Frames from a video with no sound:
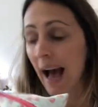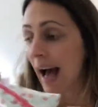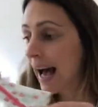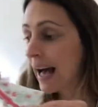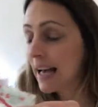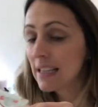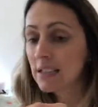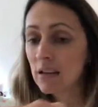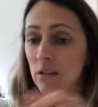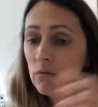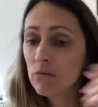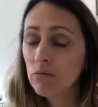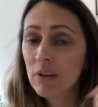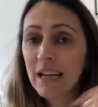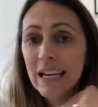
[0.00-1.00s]
and
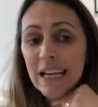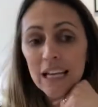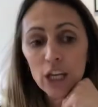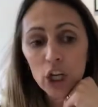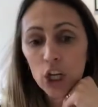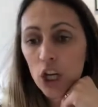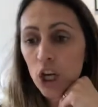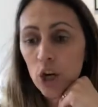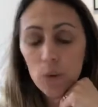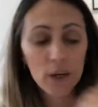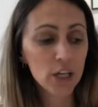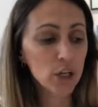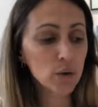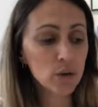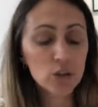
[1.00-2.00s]
really cute,
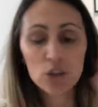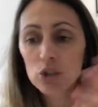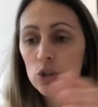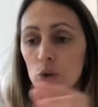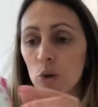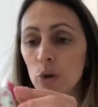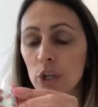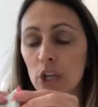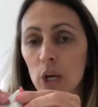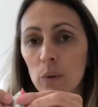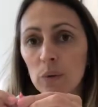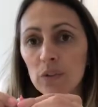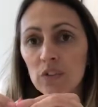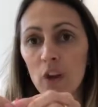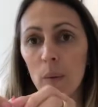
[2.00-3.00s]
and you can store, you know,
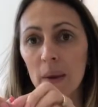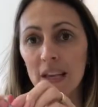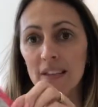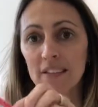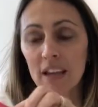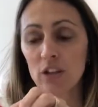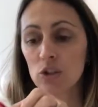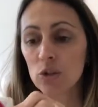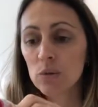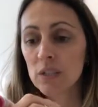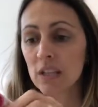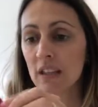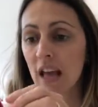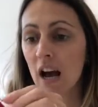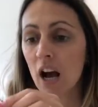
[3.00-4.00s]
your sewing essentials
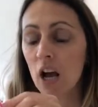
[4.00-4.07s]
in there.